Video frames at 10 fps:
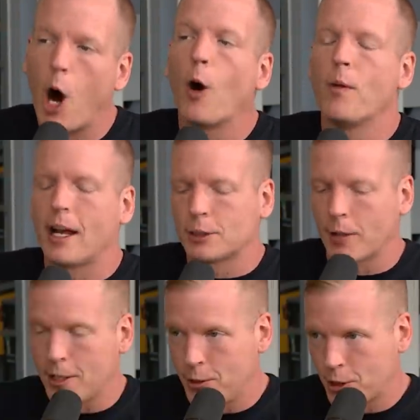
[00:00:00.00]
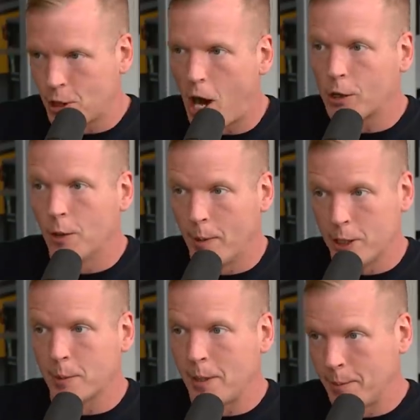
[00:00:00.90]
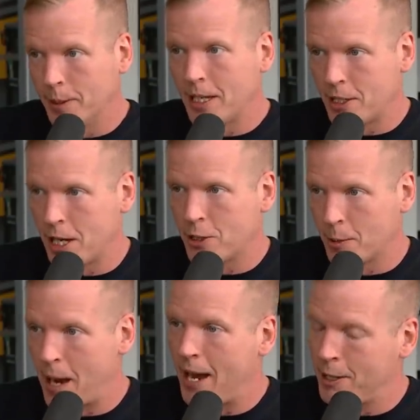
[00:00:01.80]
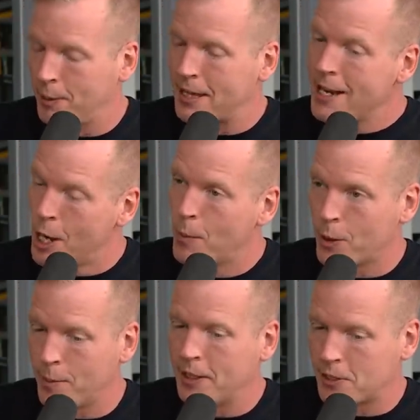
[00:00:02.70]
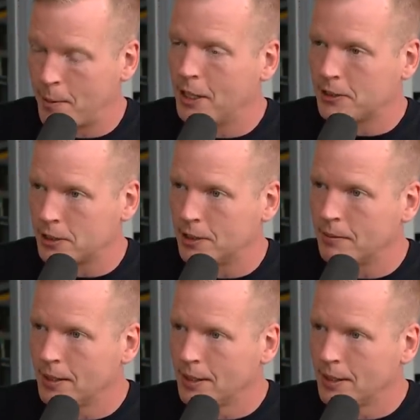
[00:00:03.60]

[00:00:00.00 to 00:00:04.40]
Oh, that's right. You just talked to a bunch of people and they changed your mind. You went, they know more than me, so I'm going to listen to them.